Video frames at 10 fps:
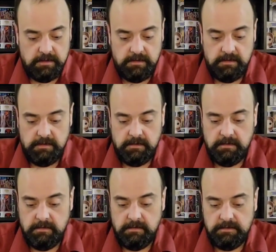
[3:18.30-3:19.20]

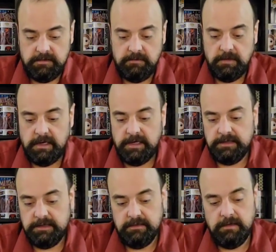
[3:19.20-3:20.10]
Oh, there's a Rise
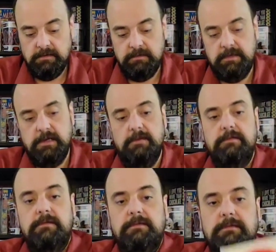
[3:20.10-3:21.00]
0
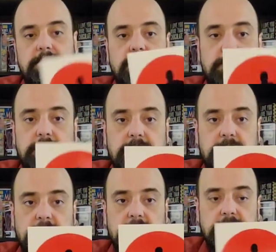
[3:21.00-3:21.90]
cover. I
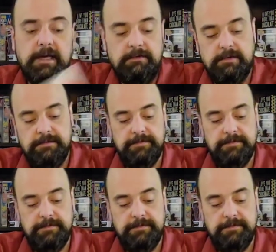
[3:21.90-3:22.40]
like that one.